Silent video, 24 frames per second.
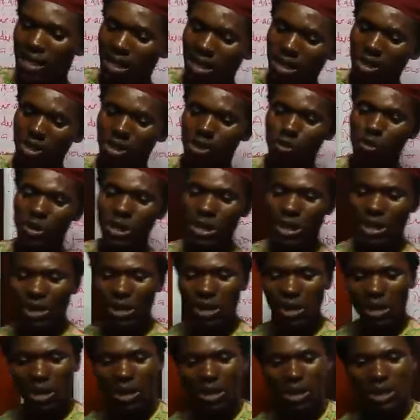the youth
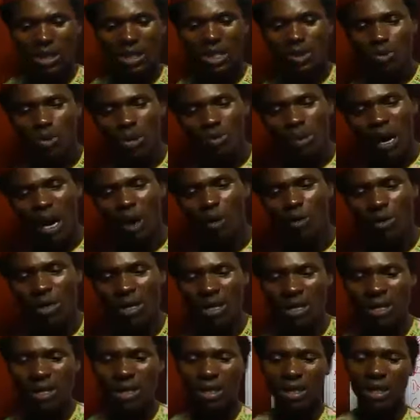wing, the women
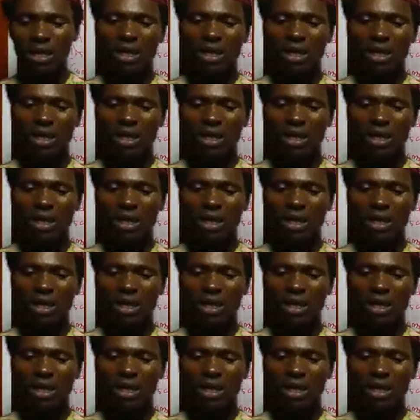wing,